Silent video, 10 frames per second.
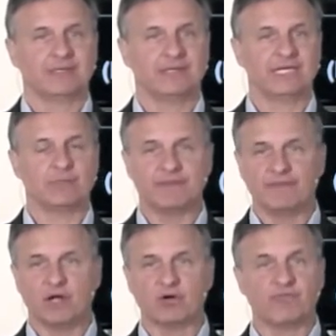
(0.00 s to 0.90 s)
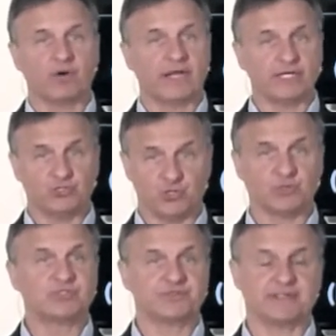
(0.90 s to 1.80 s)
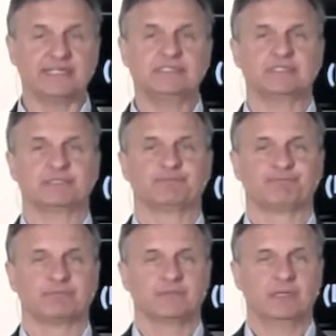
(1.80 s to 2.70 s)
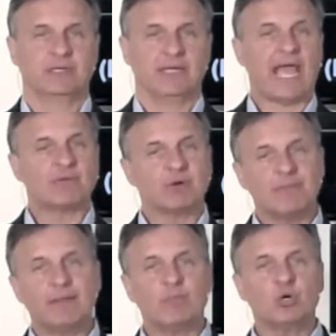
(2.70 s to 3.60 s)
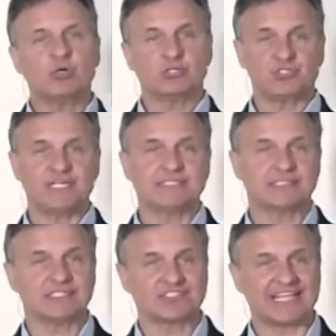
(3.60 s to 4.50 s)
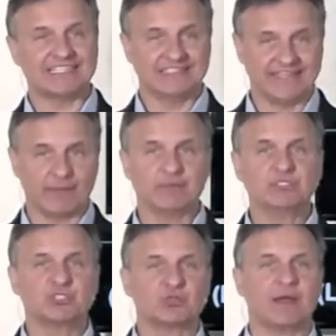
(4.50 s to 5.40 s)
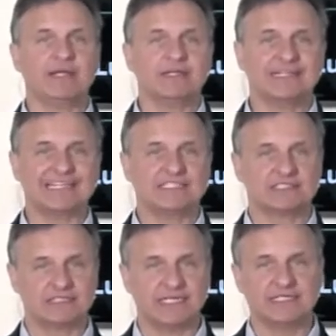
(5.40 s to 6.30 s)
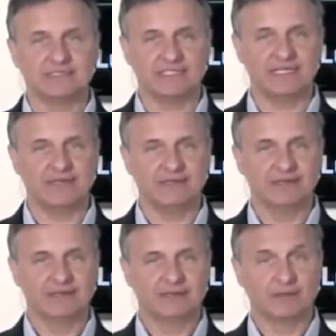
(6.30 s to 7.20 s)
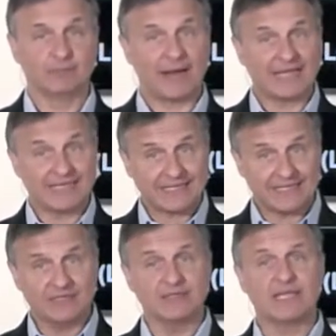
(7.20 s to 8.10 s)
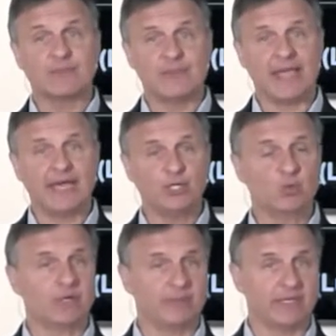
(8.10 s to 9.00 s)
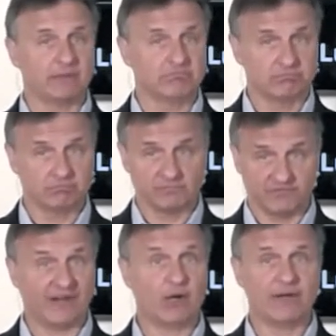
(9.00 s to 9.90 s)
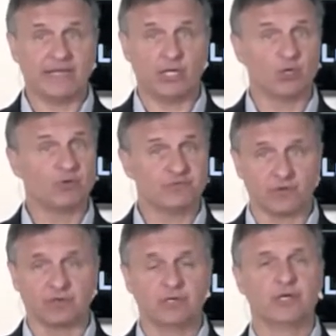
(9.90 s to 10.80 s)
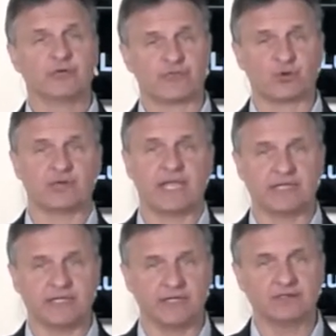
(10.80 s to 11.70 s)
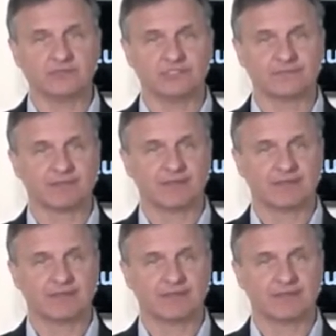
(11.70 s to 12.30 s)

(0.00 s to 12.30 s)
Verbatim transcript: He had been there for a Jewish feast. And remember, Jesus demonstrated his deity by healing a man who had been very ill for 38 years?